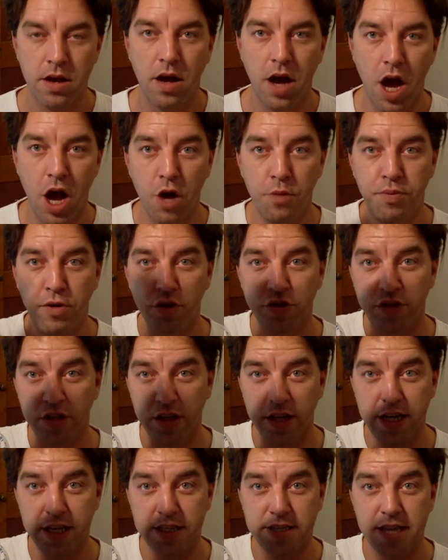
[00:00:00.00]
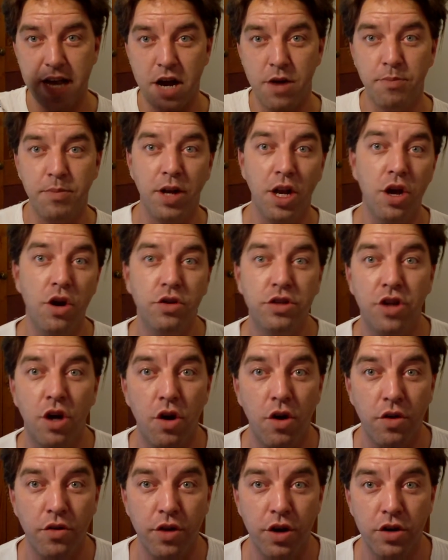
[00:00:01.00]
I'll post the links down below to
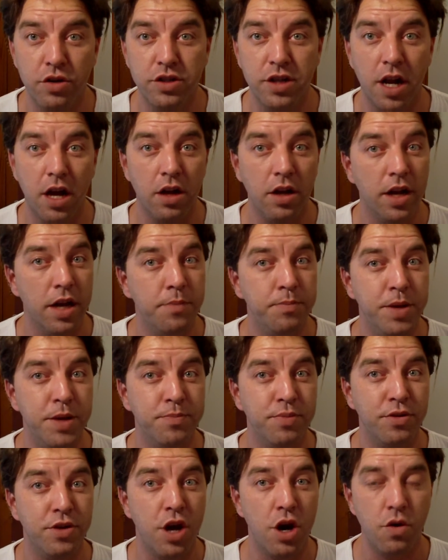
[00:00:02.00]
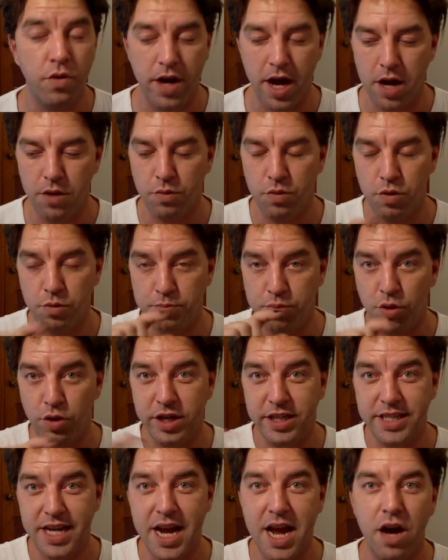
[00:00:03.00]
all those, and I'll let people know, and I will
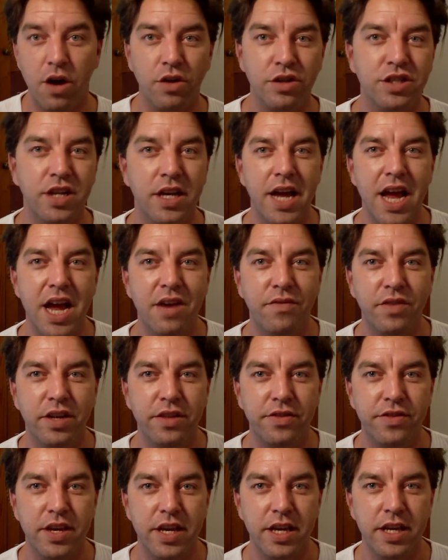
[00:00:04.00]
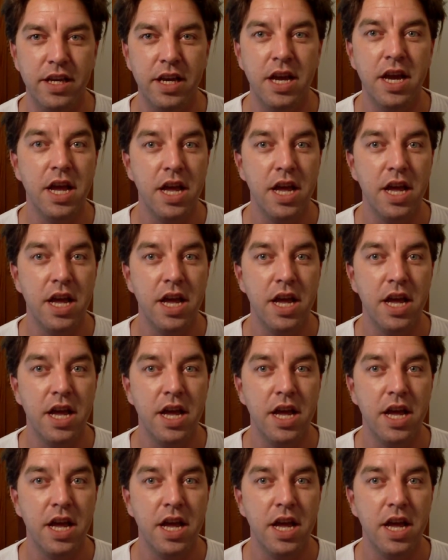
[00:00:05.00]
point out everything